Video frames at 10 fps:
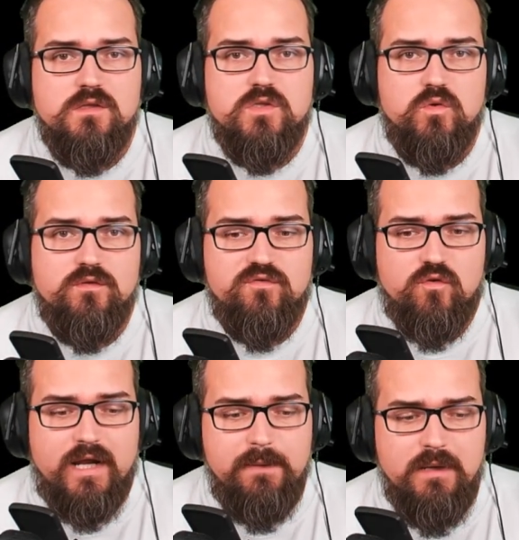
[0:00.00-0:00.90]
to the
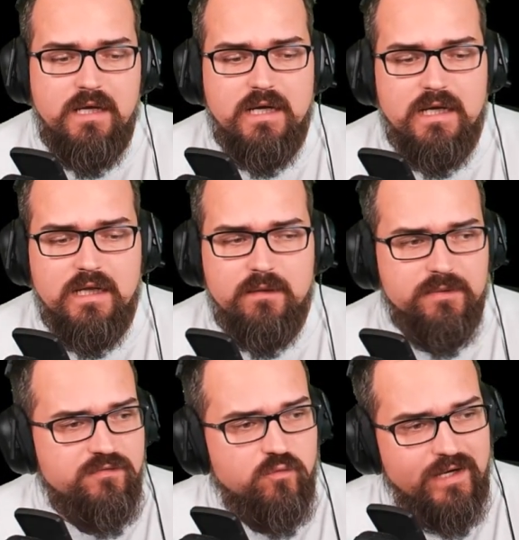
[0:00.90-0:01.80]
frame,
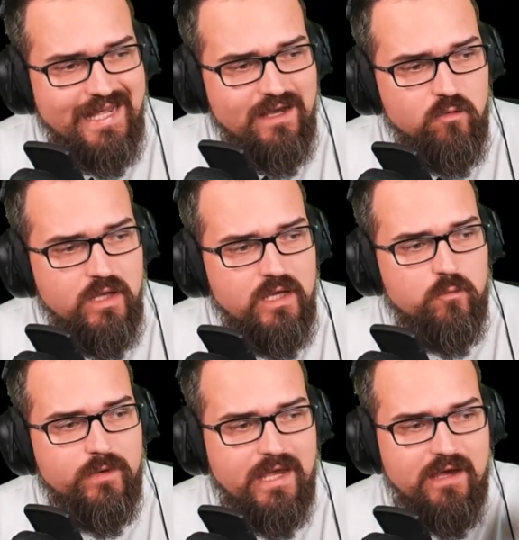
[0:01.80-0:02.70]
but for now
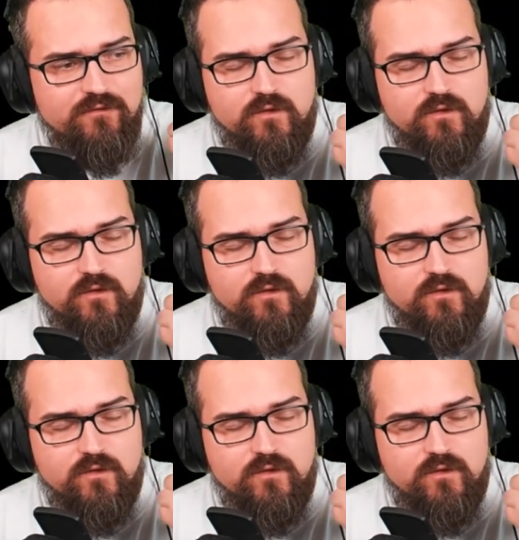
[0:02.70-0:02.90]
we have,